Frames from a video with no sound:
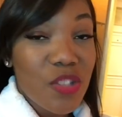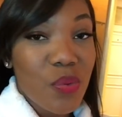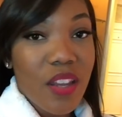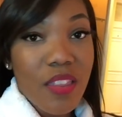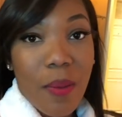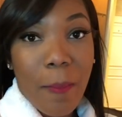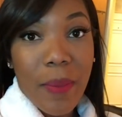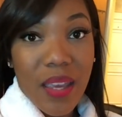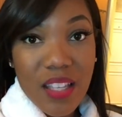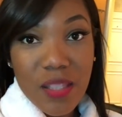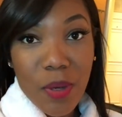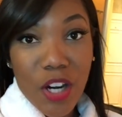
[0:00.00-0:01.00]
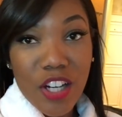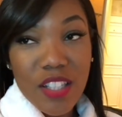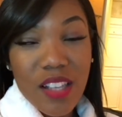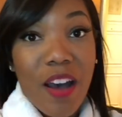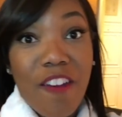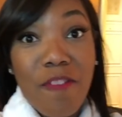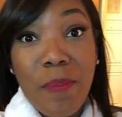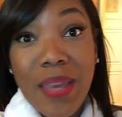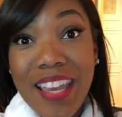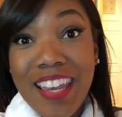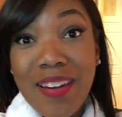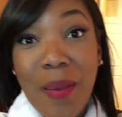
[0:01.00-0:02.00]
is one of the biggest perks of
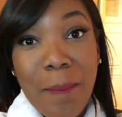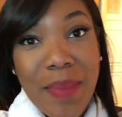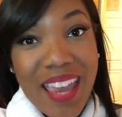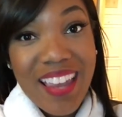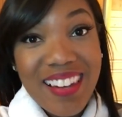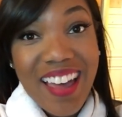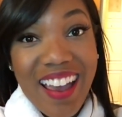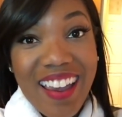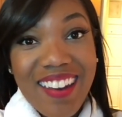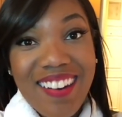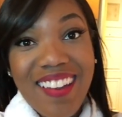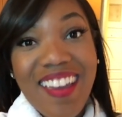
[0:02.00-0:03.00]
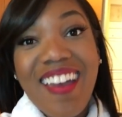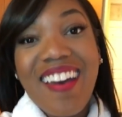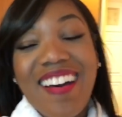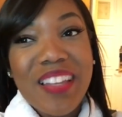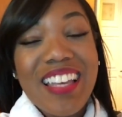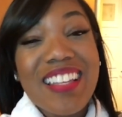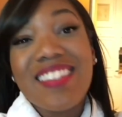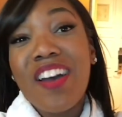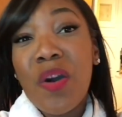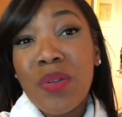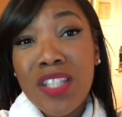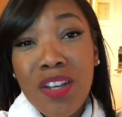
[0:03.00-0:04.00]
being mainline is the
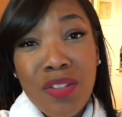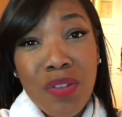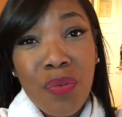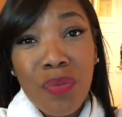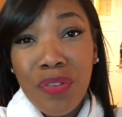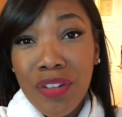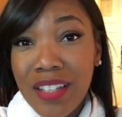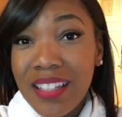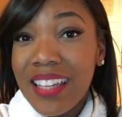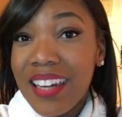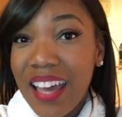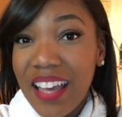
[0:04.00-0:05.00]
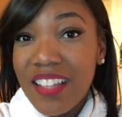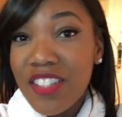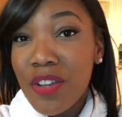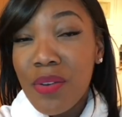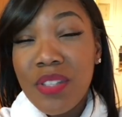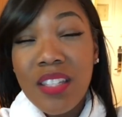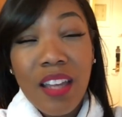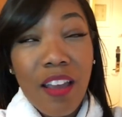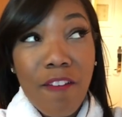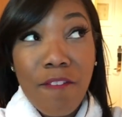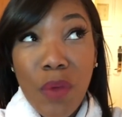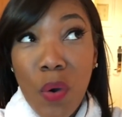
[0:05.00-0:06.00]
hotels are really nice. They're usually like
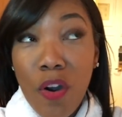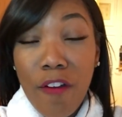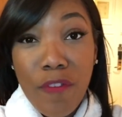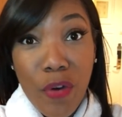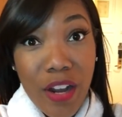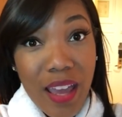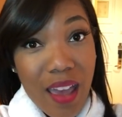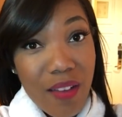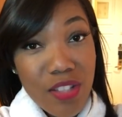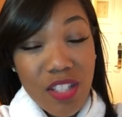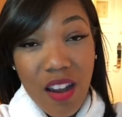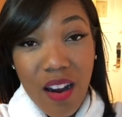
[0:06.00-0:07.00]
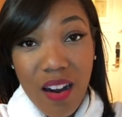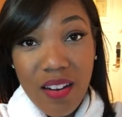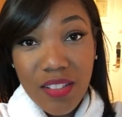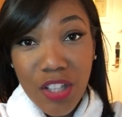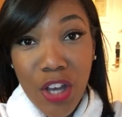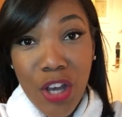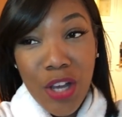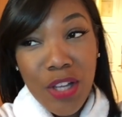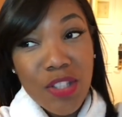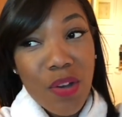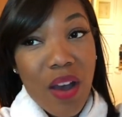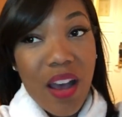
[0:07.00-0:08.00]
4.5 stars.
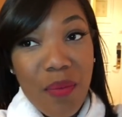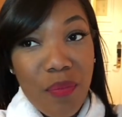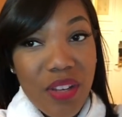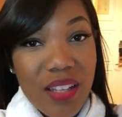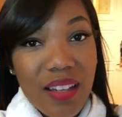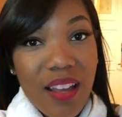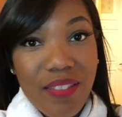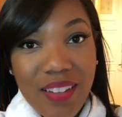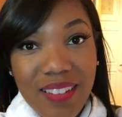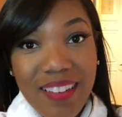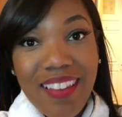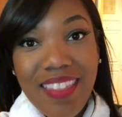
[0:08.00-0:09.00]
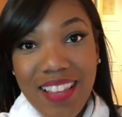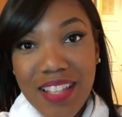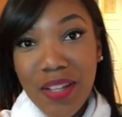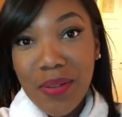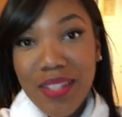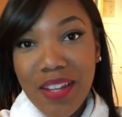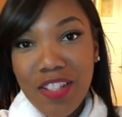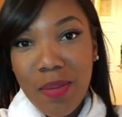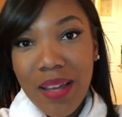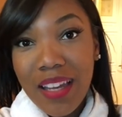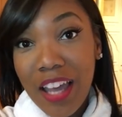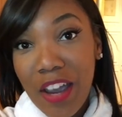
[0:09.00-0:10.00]
So I'm really loving these hotels on
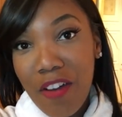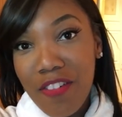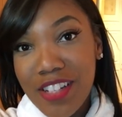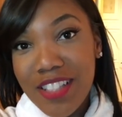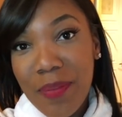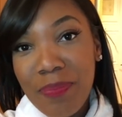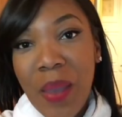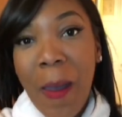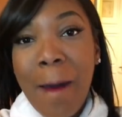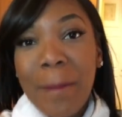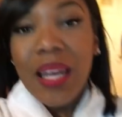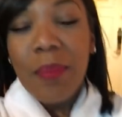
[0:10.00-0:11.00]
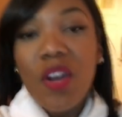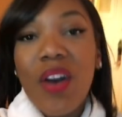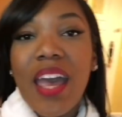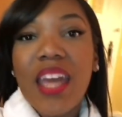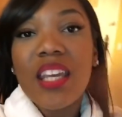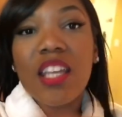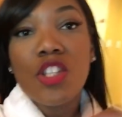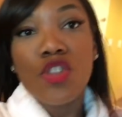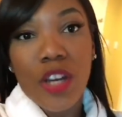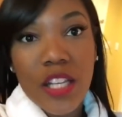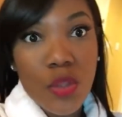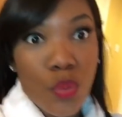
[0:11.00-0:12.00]
my layovers. But let me go ahead and get
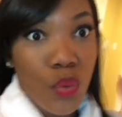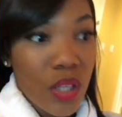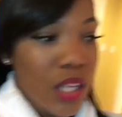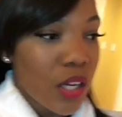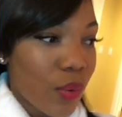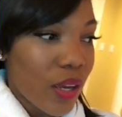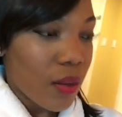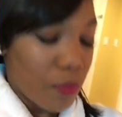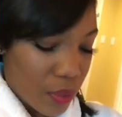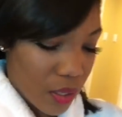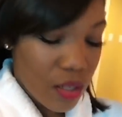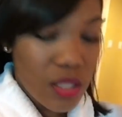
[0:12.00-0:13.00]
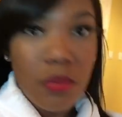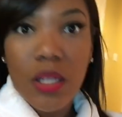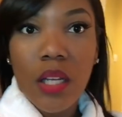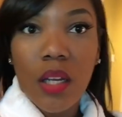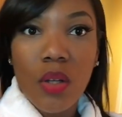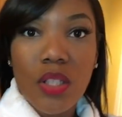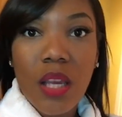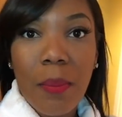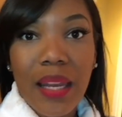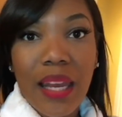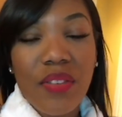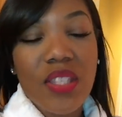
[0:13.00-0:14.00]
dressed really quick, put on some clothes, get
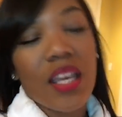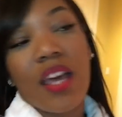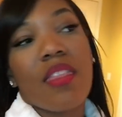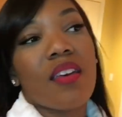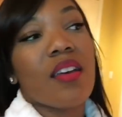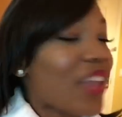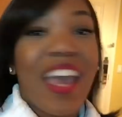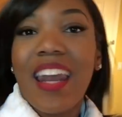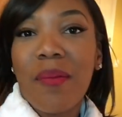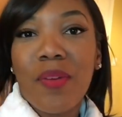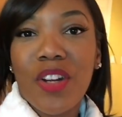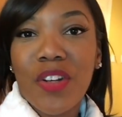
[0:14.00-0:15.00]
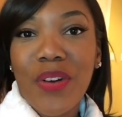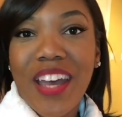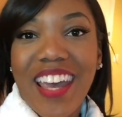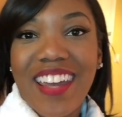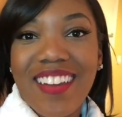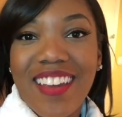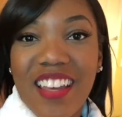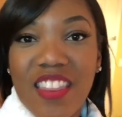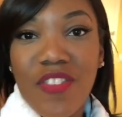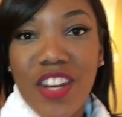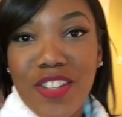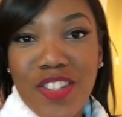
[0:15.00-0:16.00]
my life together, and I'm gonna go ahead and get the
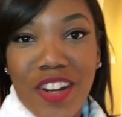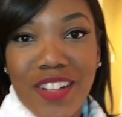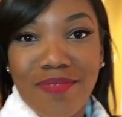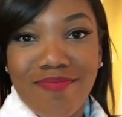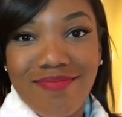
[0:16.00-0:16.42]
video started.